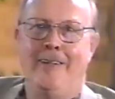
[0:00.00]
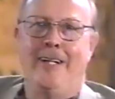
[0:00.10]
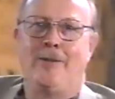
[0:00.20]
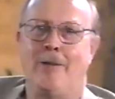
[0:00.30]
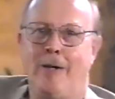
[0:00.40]

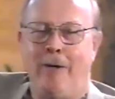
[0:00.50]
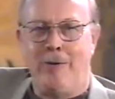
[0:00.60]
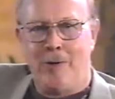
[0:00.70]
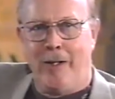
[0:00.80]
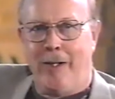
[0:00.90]
next time, I'm
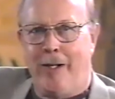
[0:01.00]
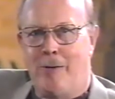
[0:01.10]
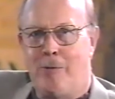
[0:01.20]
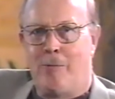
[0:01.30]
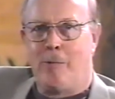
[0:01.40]
John
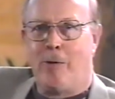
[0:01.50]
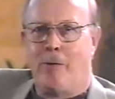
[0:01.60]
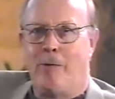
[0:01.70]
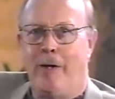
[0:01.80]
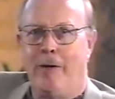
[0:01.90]
Dowson for
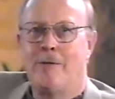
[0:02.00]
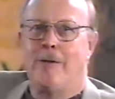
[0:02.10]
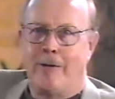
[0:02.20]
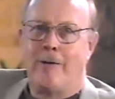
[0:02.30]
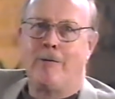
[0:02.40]
Profiles.
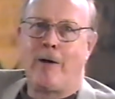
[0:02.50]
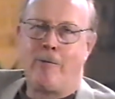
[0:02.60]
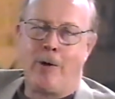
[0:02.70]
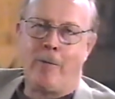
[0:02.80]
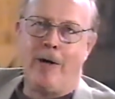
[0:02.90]

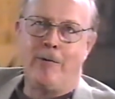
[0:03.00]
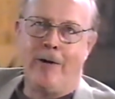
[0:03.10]
Goodbye for